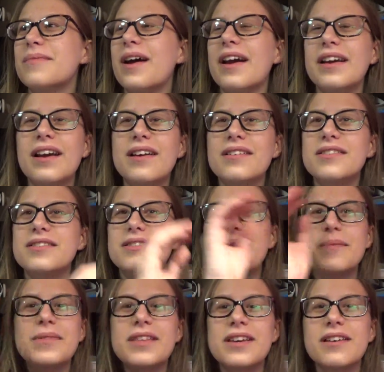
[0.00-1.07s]
I guess
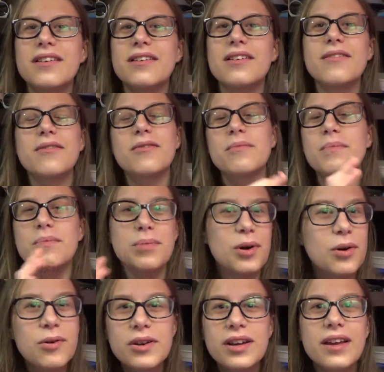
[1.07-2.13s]
something
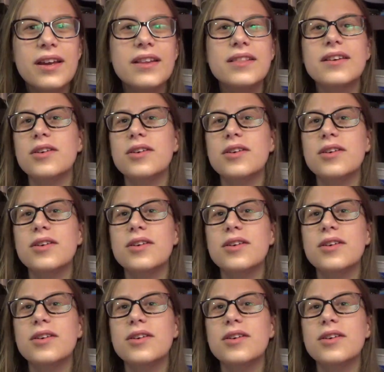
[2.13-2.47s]
broke in